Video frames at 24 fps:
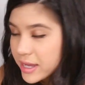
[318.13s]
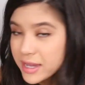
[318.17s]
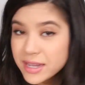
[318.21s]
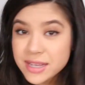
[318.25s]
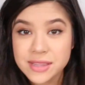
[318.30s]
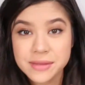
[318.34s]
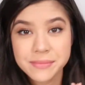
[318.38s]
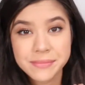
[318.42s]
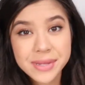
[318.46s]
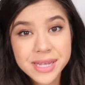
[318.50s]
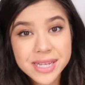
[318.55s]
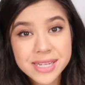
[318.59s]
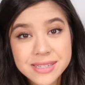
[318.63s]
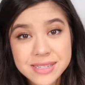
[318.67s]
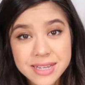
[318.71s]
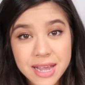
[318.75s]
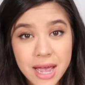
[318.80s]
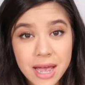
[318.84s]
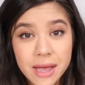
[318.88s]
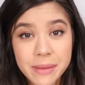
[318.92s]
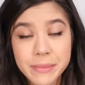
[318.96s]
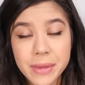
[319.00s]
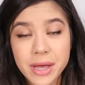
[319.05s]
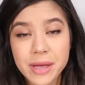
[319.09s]
In the
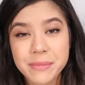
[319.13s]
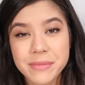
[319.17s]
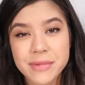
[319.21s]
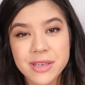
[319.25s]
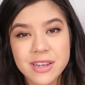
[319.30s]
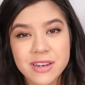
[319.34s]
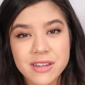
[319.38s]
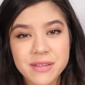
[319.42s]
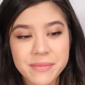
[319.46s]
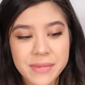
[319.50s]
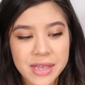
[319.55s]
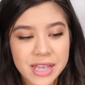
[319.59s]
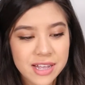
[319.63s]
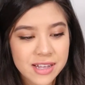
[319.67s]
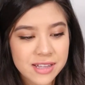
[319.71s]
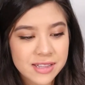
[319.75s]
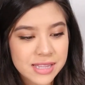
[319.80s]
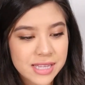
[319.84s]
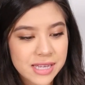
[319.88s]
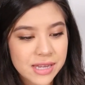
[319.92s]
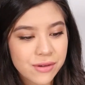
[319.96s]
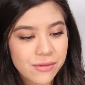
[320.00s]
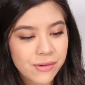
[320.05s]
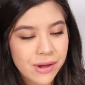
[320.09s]
meantime, I'm gonna make
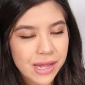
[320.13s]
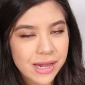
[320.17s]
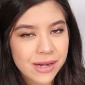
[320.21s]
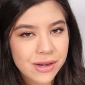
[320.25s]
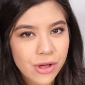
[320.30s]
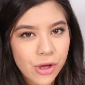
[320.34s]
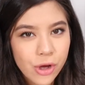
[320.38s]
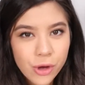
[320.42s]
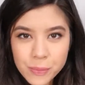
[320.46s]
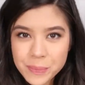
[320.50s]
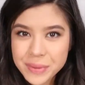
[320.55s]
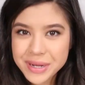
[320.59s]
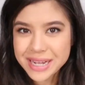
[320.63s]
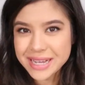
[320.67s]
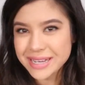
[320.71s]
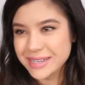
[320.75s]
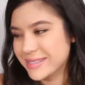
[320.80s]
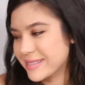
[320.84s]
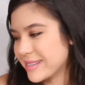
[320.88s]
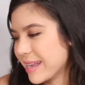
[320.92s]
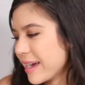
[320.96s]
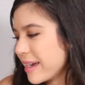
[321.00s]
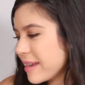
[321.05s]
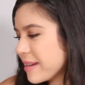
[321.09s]
the grand opening
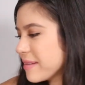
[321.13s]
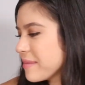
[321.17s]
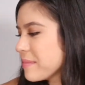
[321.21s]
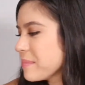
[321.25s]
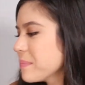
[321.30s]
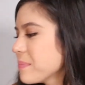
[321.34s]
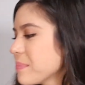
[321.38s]
sign.